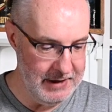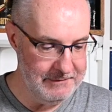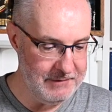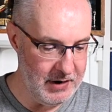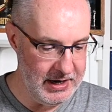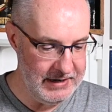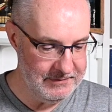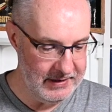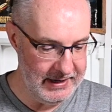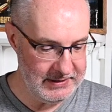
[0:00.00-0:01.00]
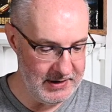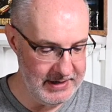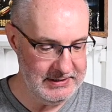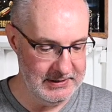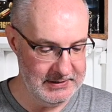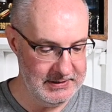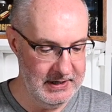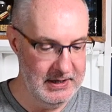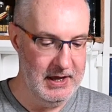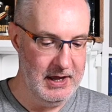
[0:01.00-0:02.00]
5 igniters
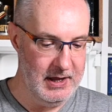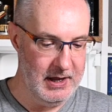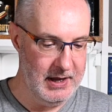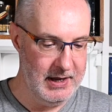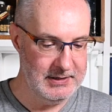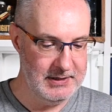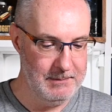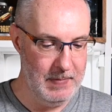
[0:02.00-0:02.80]
and